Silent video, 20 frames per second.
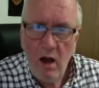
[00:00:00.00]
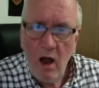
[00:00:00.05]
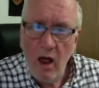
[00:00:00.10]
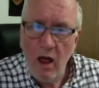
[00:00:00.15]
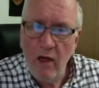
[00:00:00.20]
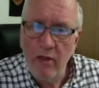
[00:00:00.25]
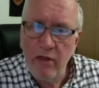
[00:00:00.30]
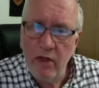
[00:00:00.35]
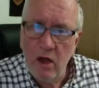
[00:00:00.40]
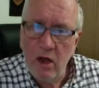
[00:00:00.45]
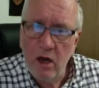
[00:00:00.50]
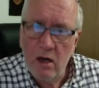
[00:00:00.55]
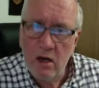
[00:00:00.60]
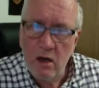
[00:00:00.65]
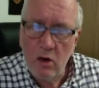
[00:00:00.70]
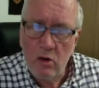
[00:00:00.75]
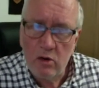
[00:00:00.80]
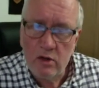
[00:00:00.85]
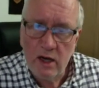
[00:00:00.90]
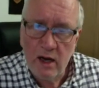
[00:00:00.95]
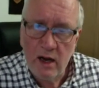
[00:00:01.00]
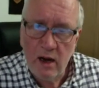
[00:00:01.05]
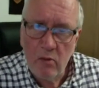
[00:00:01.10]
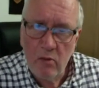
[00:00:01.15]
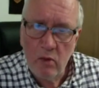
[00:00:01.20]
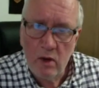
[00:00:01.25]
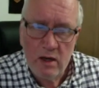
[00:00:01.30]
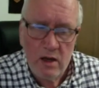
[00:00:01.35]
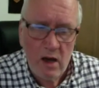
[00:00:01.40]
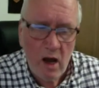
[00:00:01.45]
a third lockdown
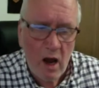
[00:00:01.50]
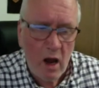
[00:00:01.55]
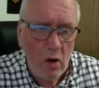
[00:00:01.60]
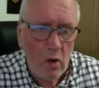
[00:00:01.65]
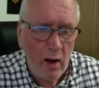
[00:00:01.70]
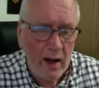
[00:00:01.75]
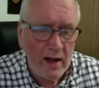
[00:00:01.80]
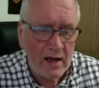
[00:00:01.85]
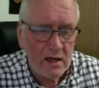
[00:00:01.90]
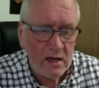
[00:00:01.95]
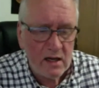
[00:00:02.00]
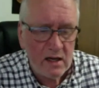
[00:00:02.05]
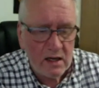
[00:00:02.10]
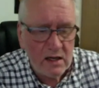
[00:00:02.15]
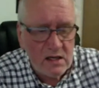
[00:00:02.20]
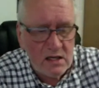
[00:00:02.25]
with no end in